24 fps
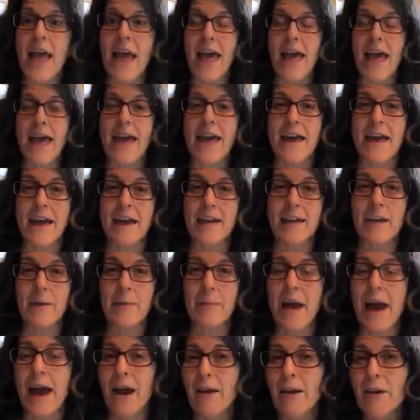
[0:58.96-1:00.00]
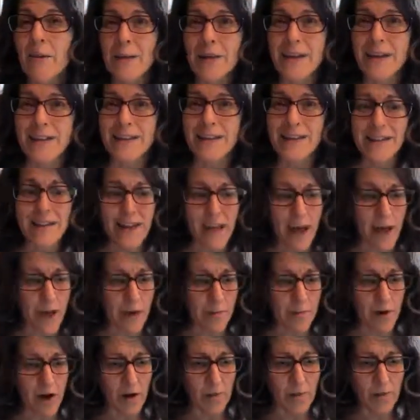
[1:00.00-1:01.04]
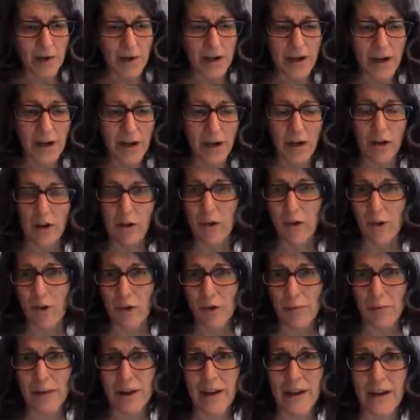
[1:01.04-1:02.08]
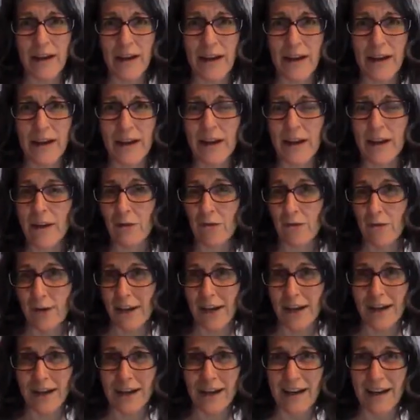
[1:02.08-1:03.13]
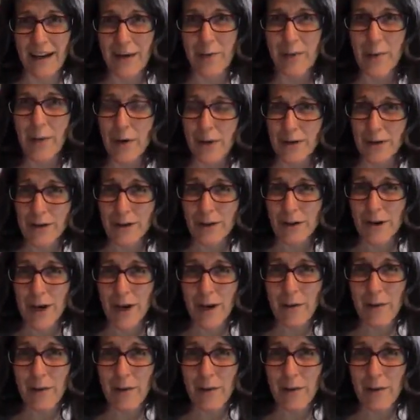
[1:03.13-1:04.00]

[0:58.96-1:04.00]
And parabens are a pretty alarming ingredient in personal care